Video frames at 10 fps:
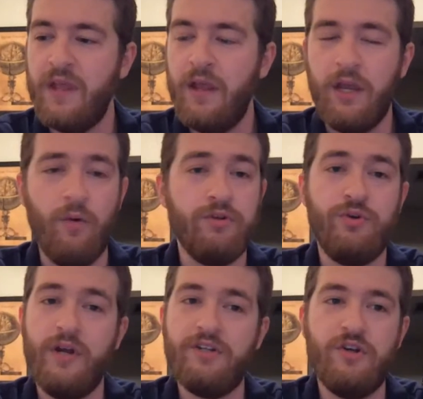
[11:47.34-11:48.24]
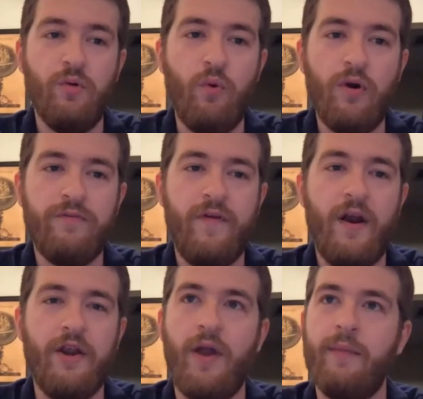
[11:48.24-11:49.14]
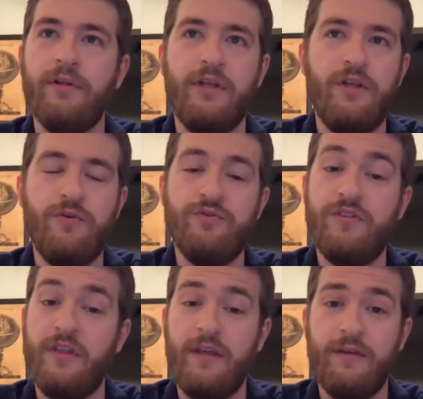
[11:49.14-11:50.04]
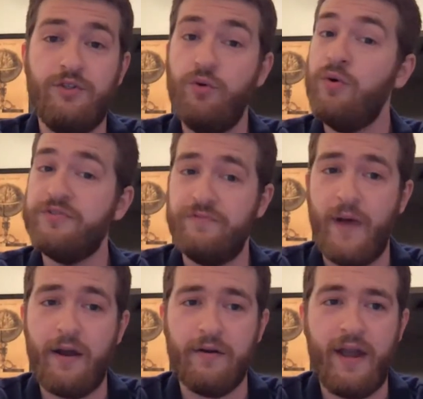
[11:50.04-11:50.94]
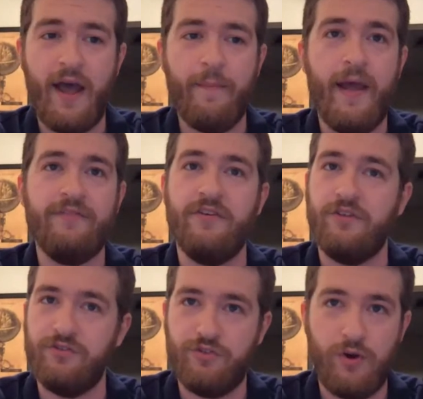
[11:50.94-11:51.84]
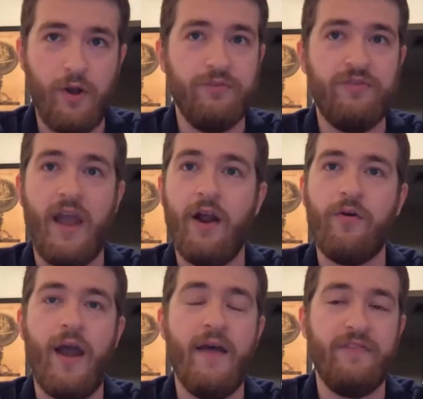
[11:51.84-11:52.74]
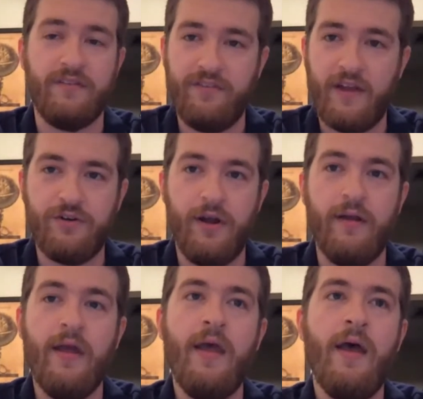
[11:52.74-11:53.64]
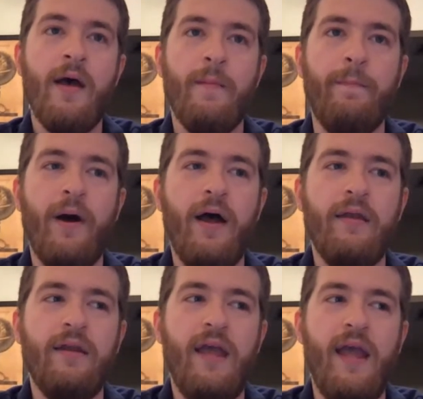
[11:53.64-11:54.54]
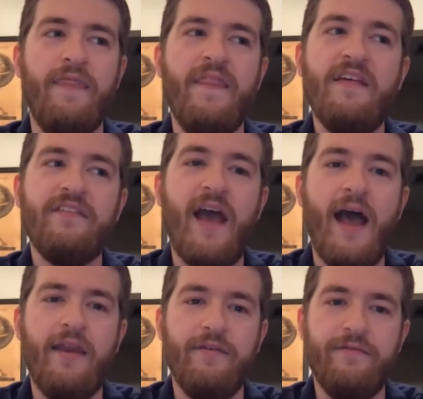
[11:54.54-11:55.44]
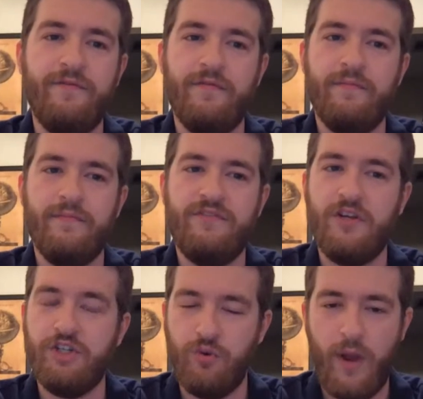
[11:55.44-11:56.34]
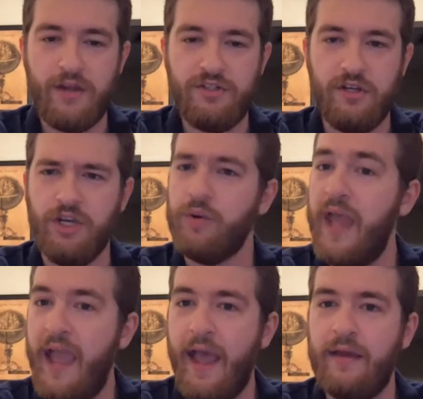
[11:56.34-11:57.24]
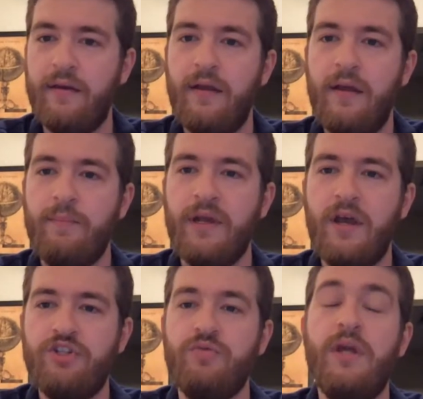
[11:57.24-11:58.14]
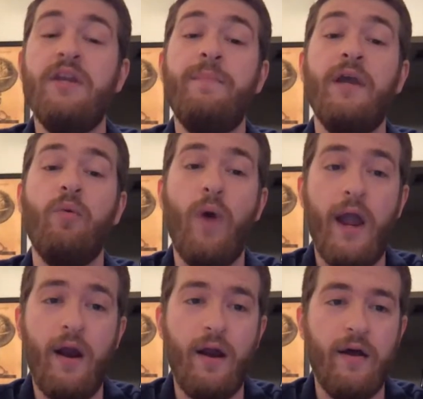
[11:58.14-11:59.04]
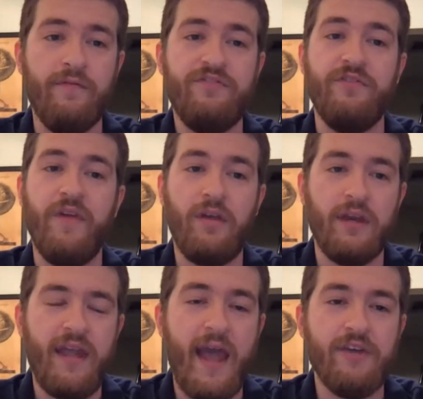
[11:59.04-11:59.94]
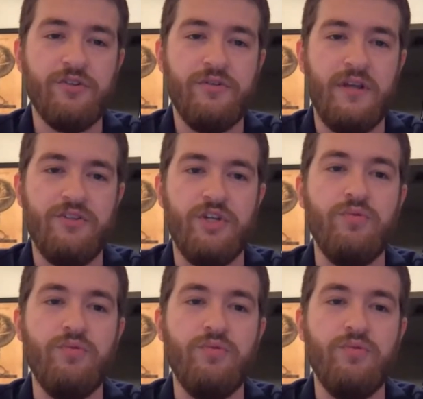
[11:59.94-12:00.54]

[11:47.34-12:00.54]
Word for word: You know, in traditional warfare, you're able to use the tools of modern combat, such as drones, aircraft, etc. But in this kind of situation, you can't because you need to be aware of civilian casualties.